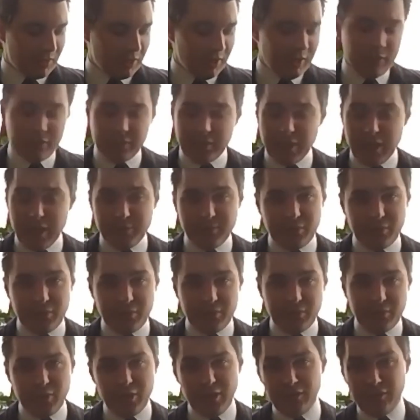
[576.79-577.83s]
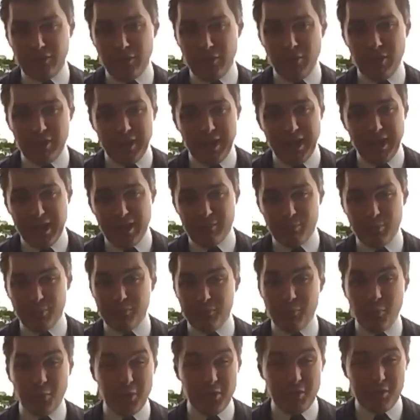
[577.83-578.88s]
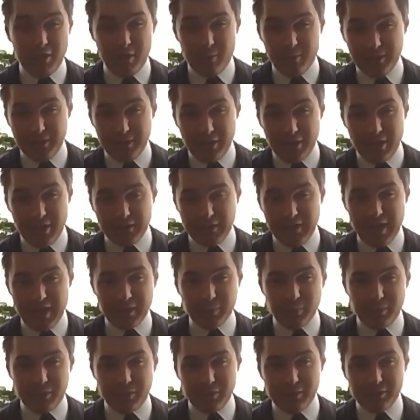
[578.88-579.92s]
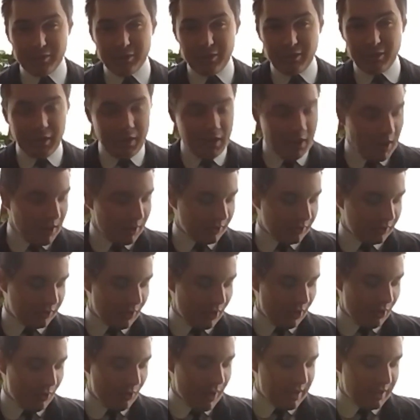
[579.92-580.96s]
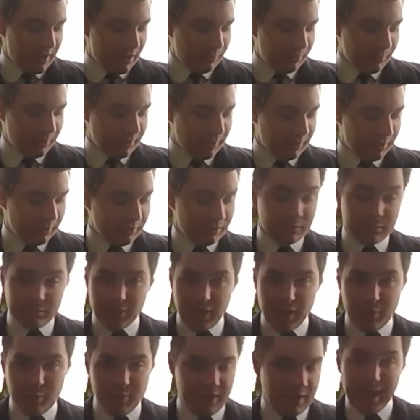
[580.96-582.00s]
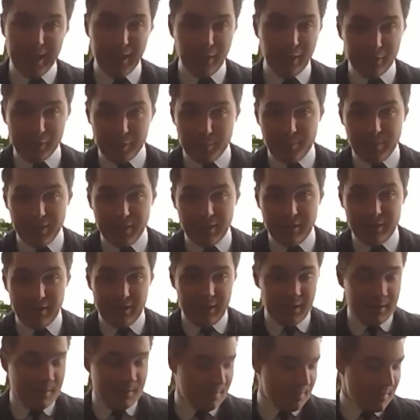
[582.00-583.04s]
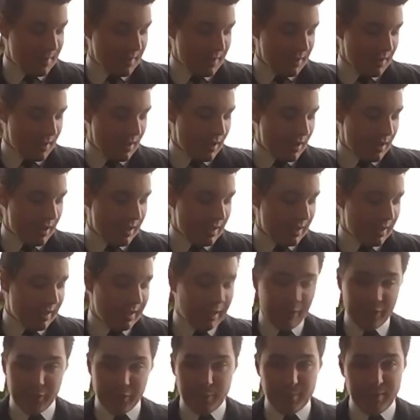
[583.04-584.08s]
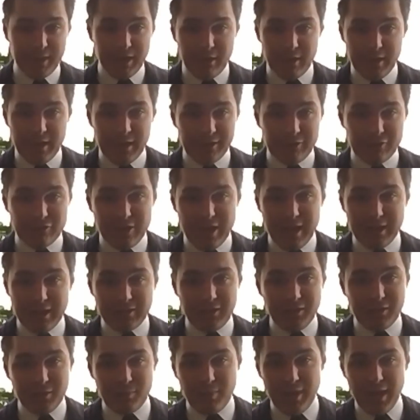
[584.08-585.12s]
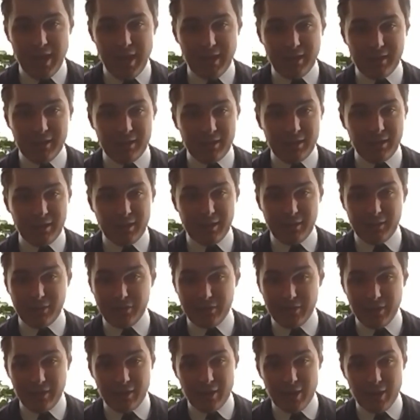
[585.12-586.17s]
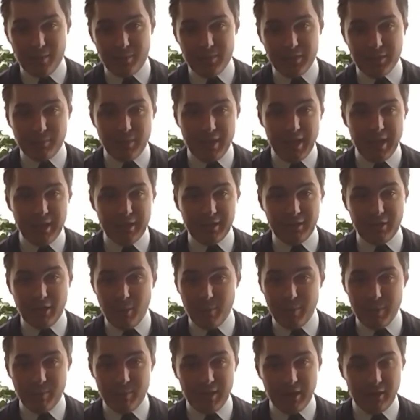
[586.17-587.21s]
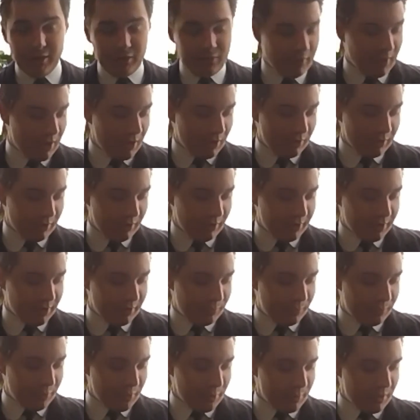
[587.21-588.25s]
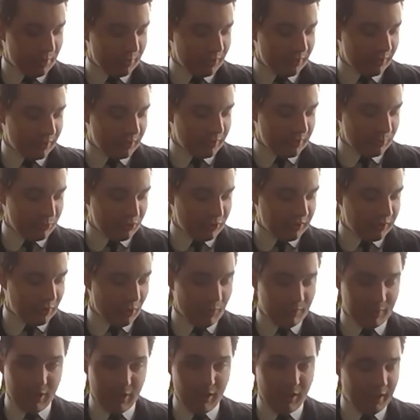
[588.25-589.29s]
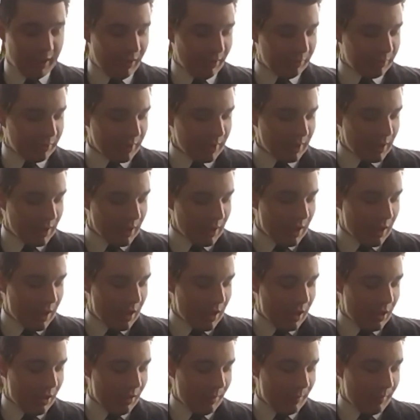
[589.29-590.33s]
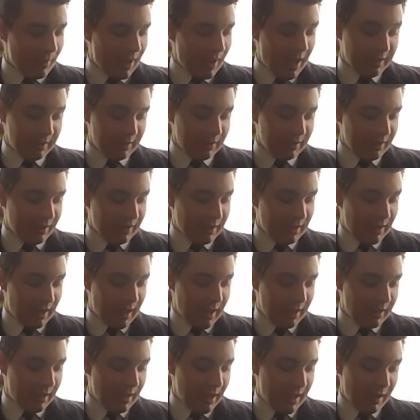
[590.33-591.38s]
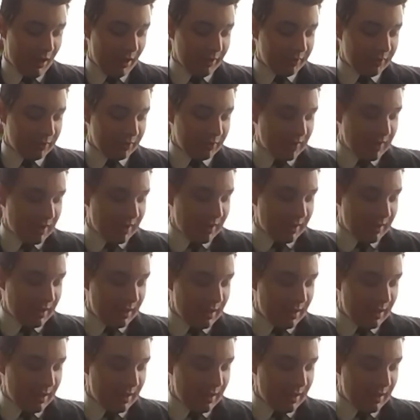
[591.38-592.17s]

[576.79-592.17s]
these types of things you want to have before you come into contact with it, really. So I definitely recommend that stuff. Elderberry. Elderberry extract, you could buy it in a syrup, you could buy it in gummy bears. Really good for your immune system, just overall health. I also take